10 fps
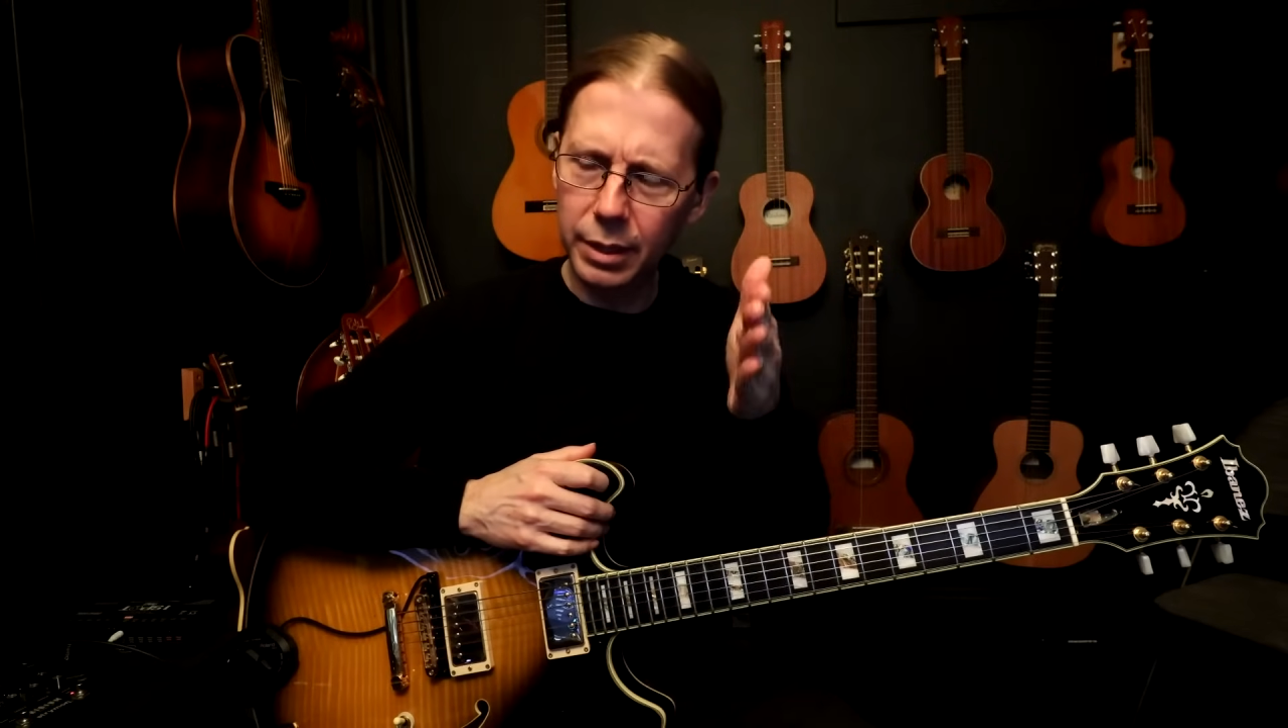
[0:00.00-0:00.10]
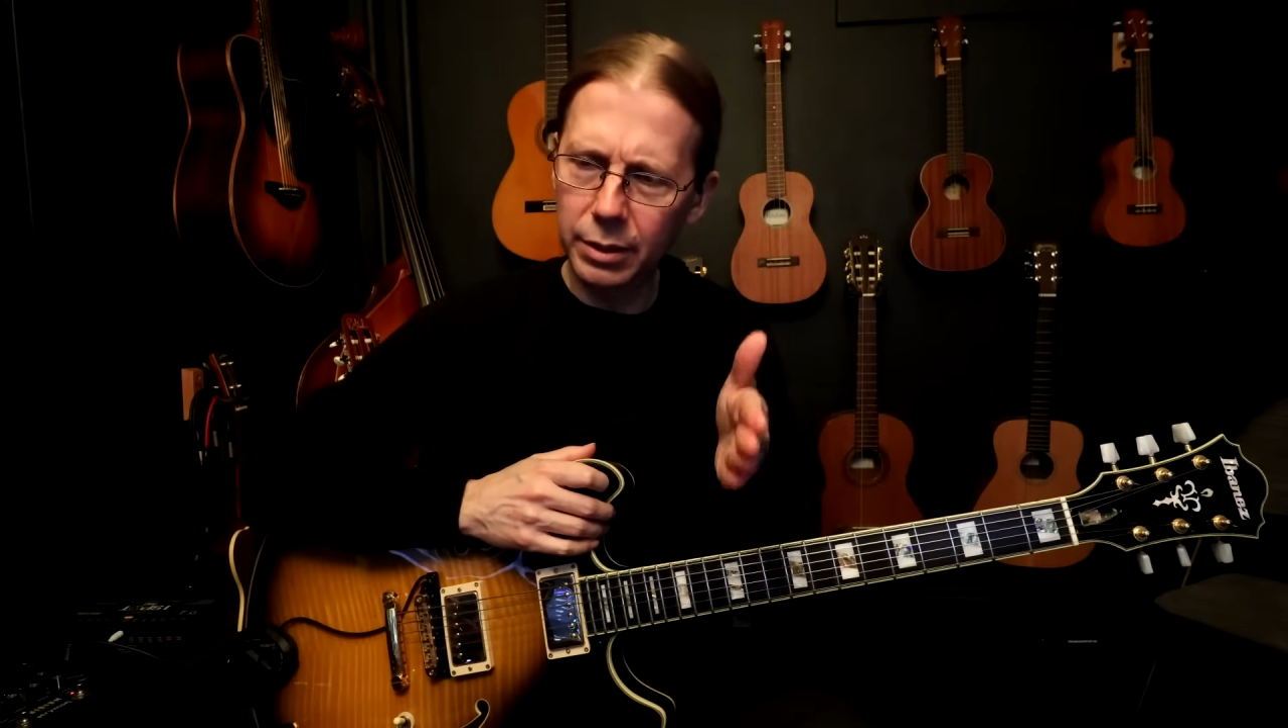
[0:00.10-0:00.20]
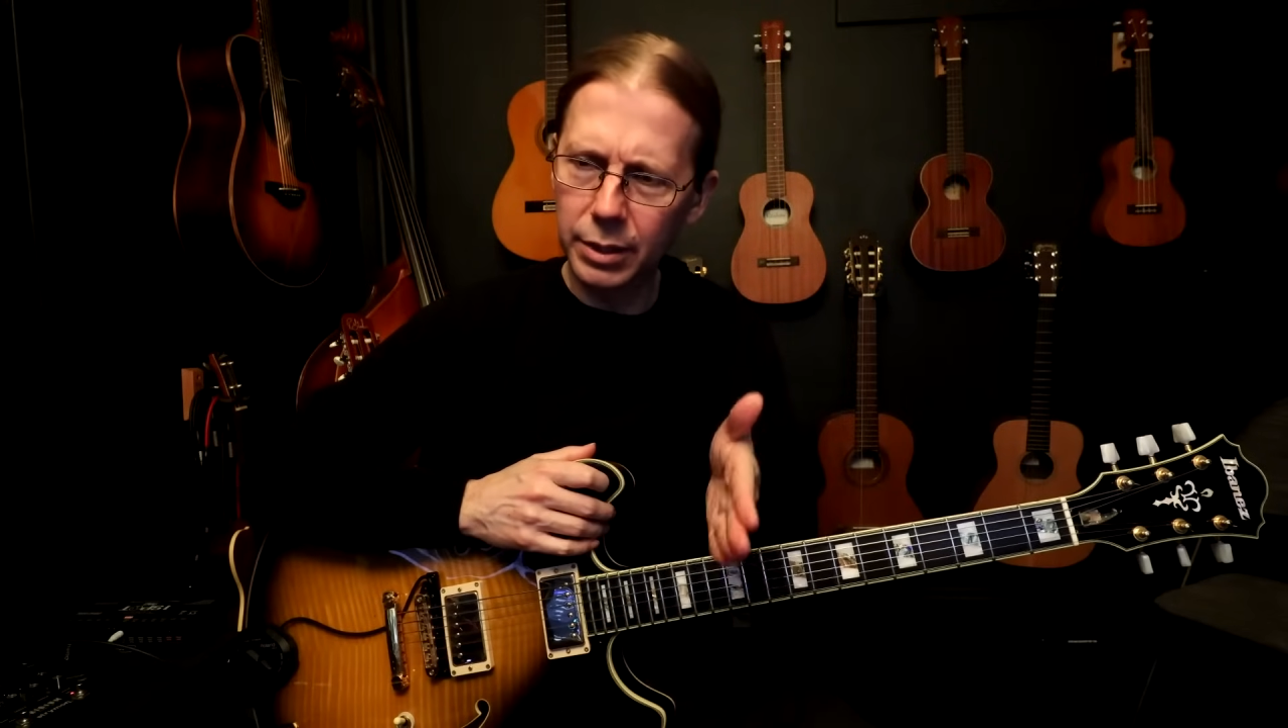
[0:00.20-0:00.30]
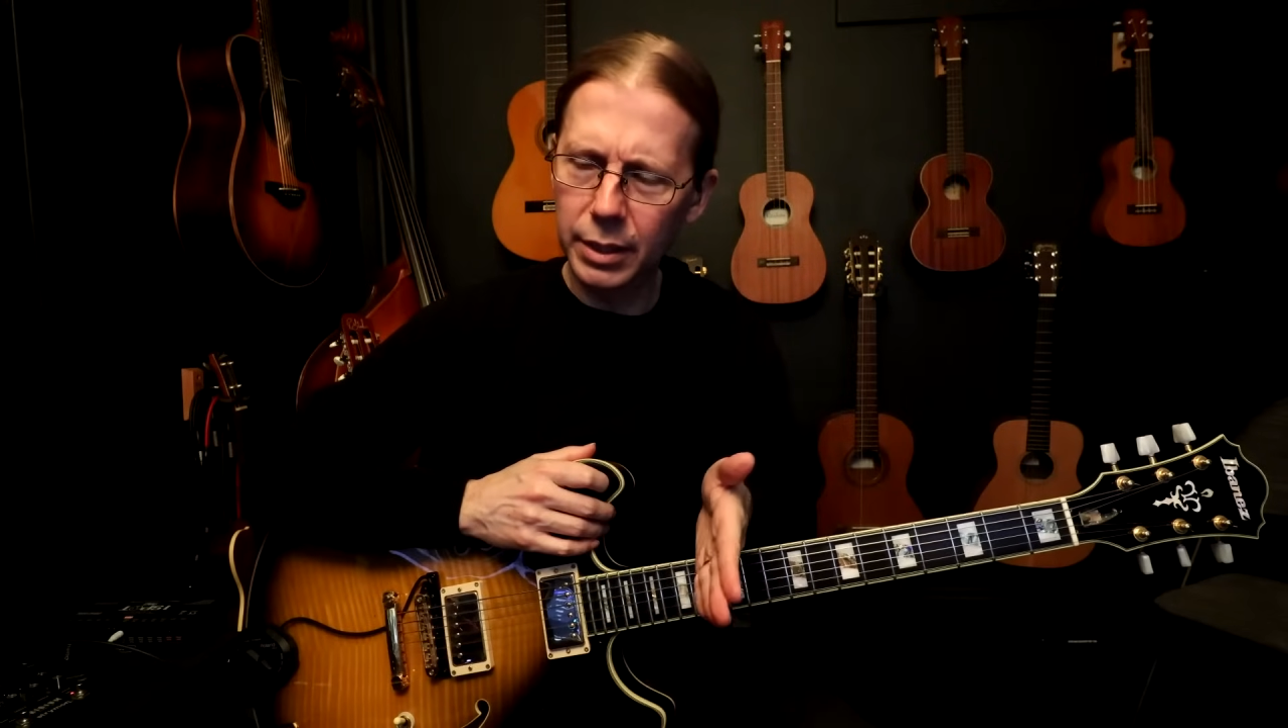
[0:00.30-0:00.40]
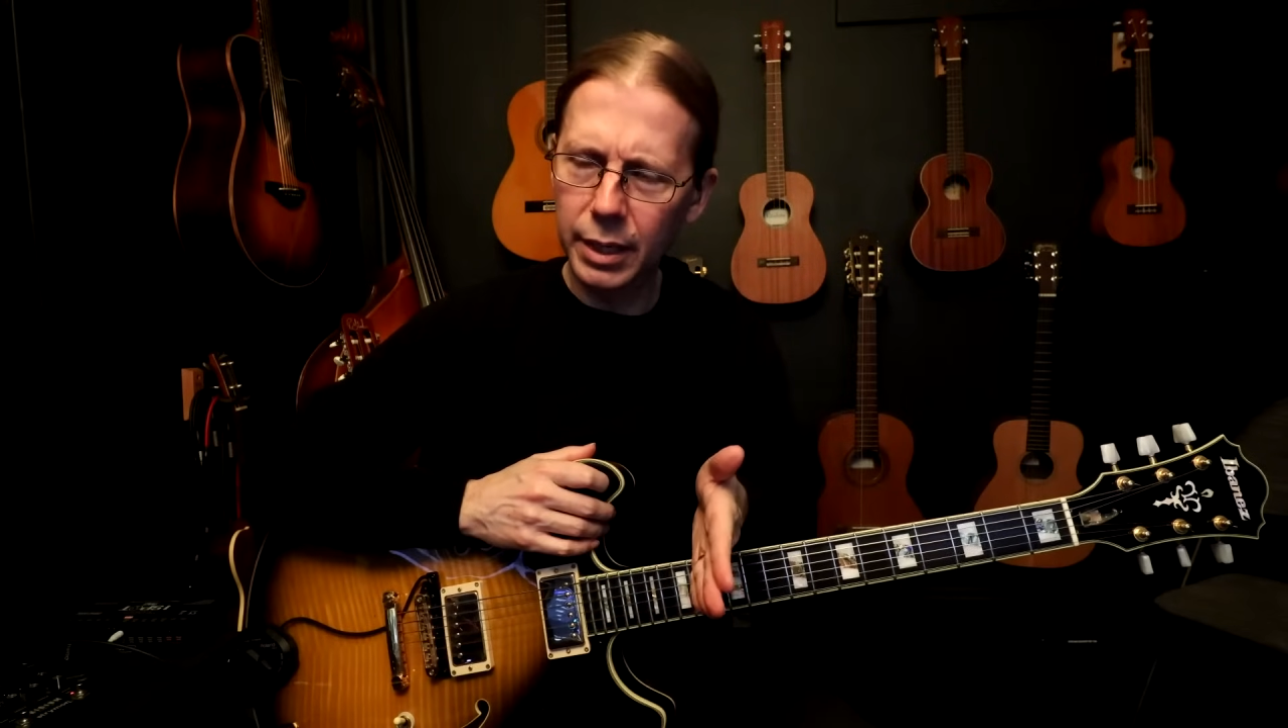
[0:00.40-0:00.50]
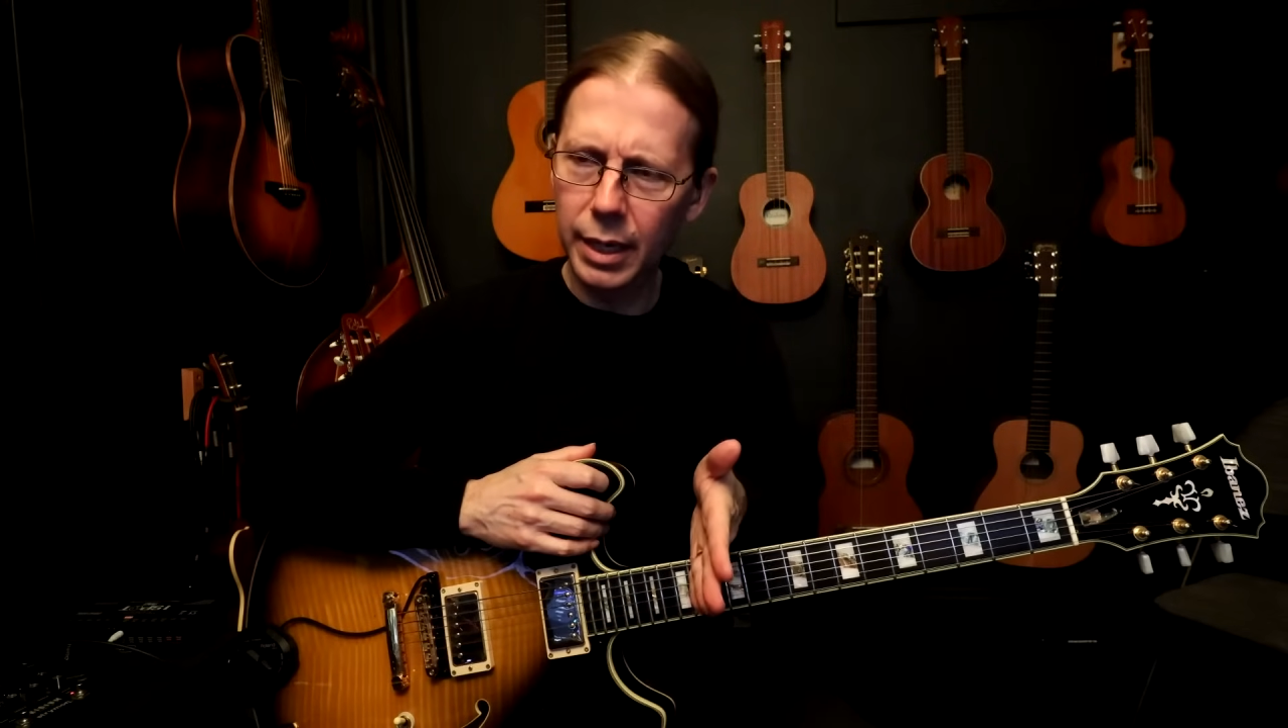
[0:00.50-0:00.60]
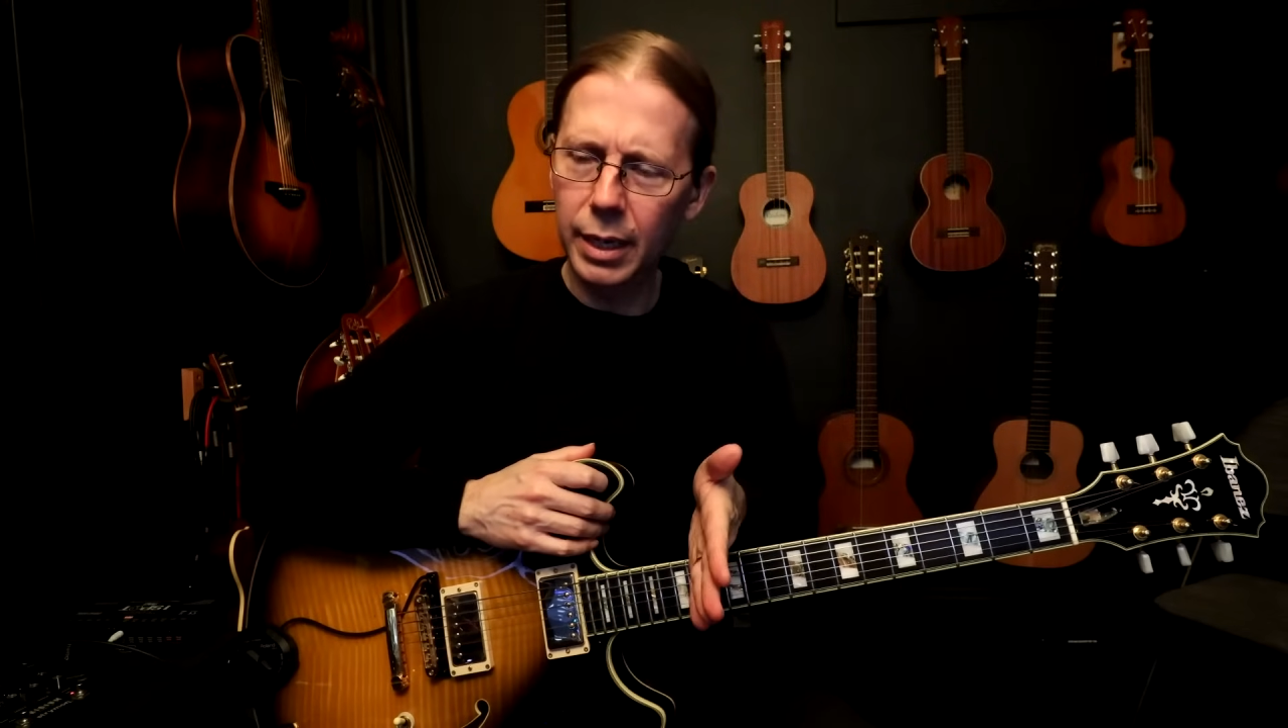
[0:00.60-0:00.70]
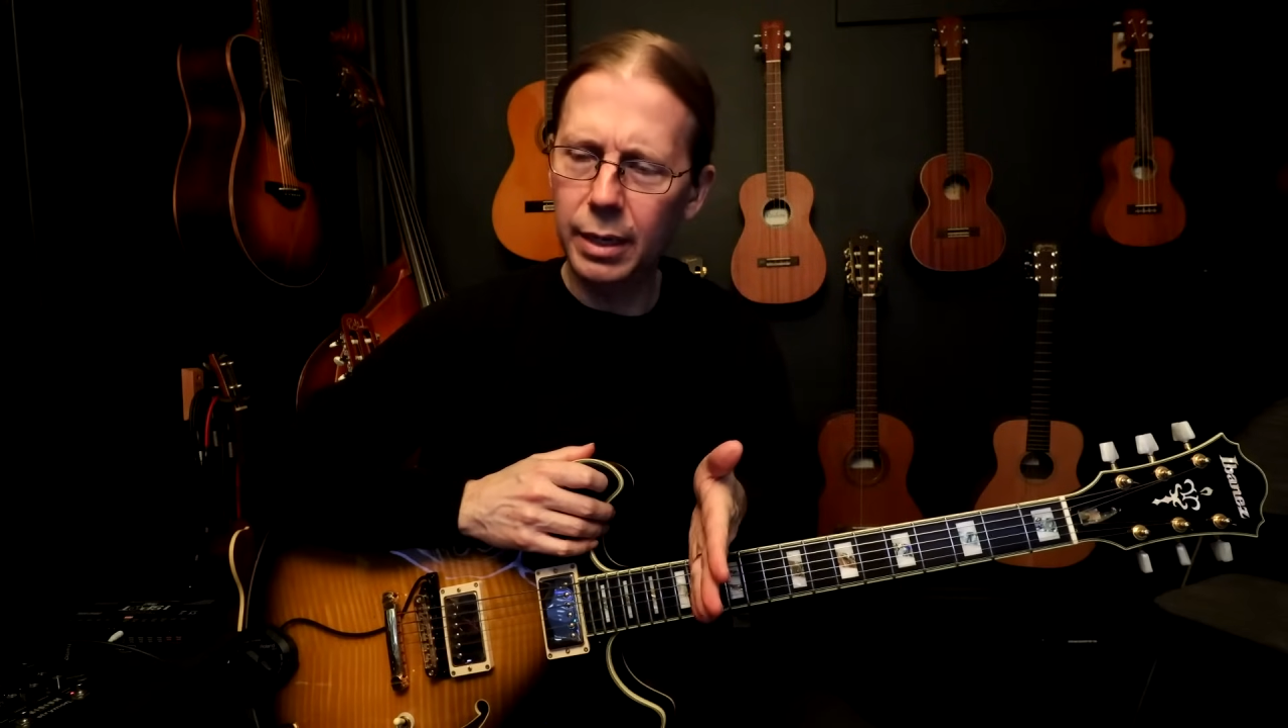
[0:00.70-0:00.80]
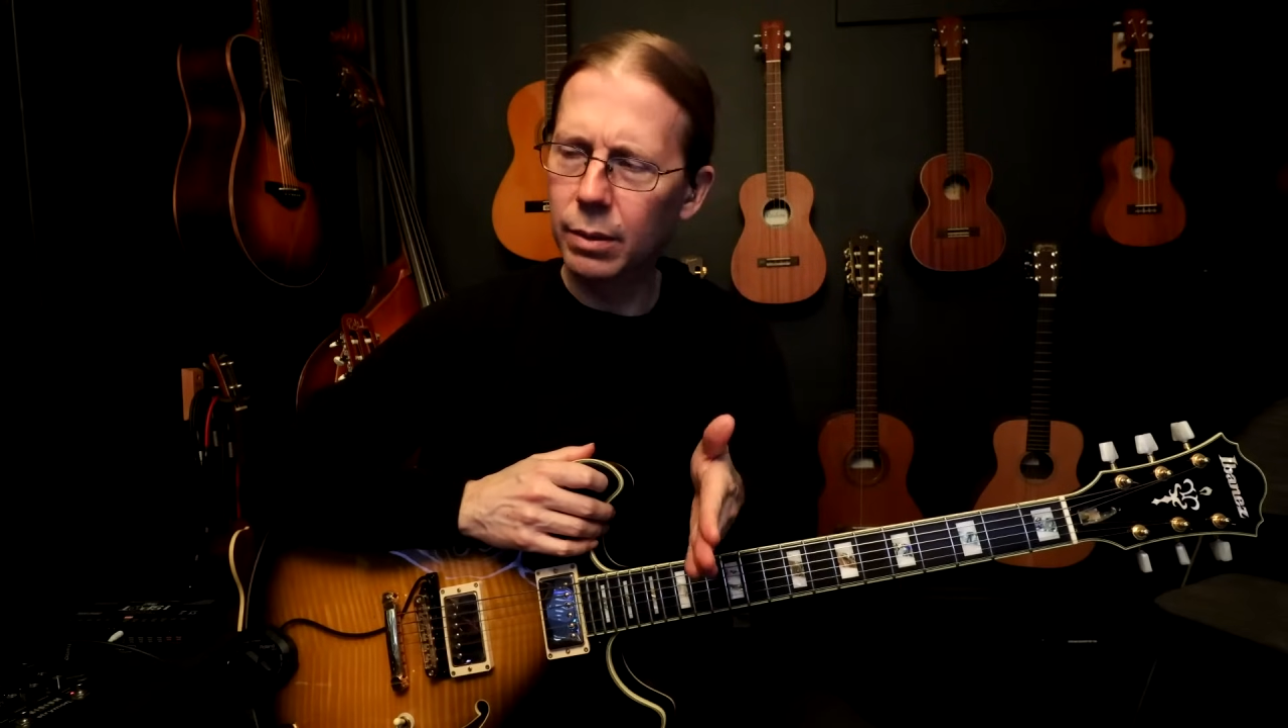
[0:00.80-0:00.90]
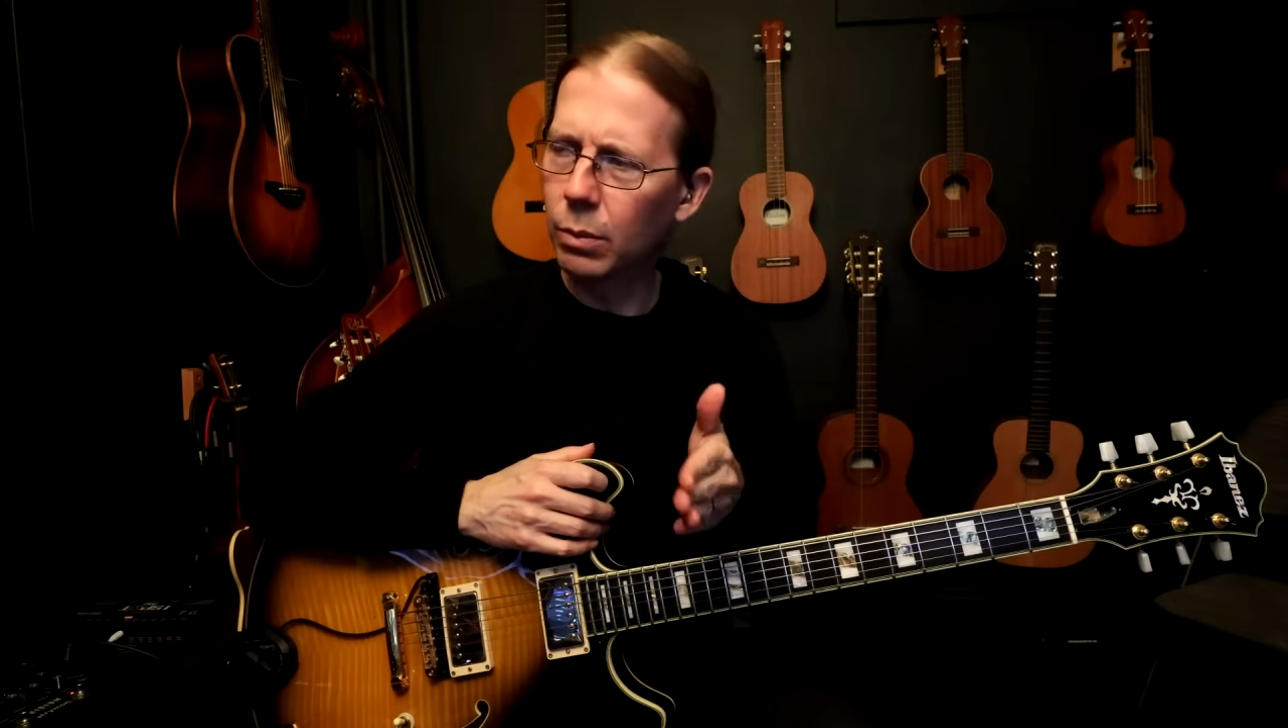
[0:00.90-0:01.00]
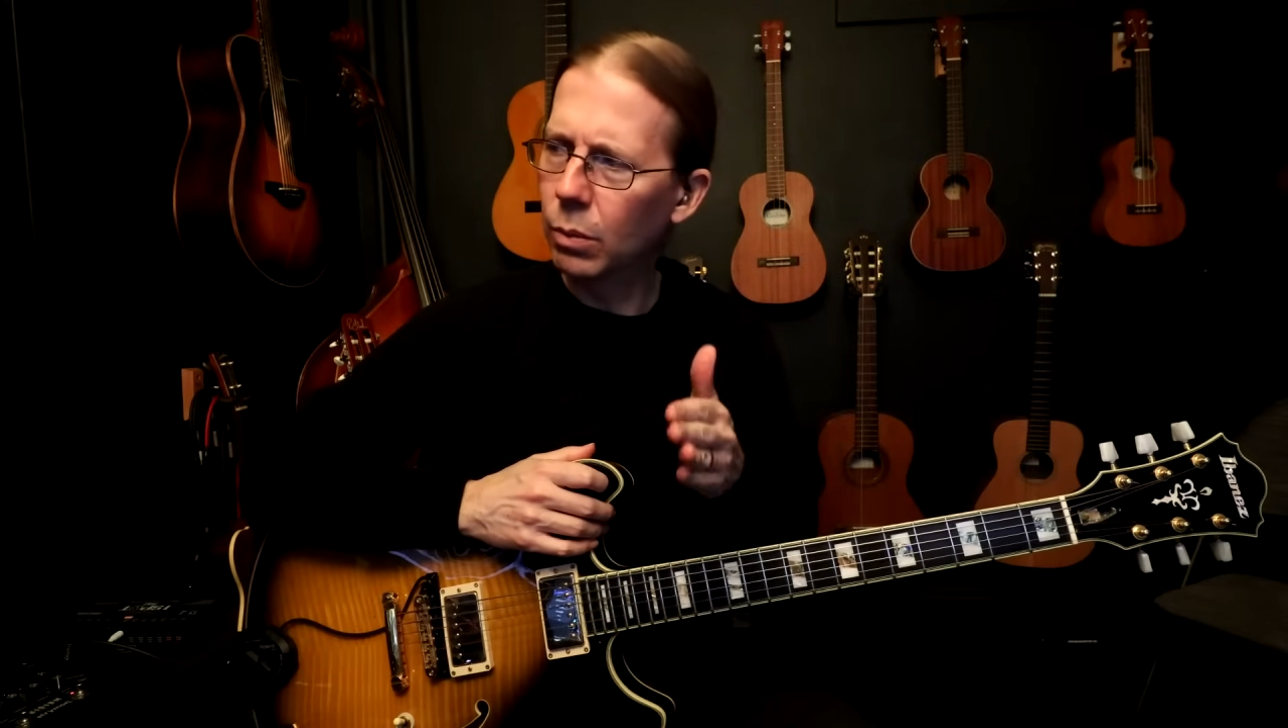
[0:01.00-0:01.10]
understand